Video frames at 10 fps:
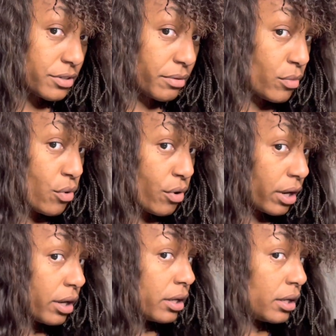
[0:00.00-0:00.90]
are
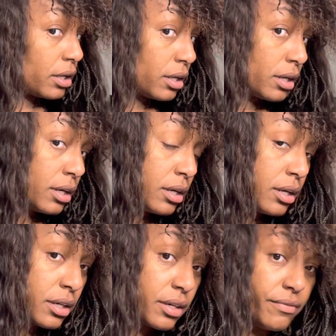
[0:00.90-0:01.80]
more
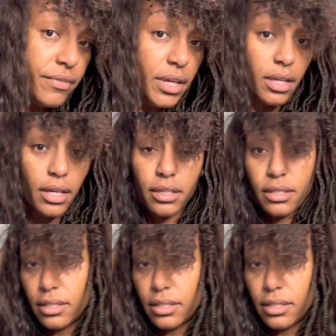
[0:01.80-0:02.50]
convenient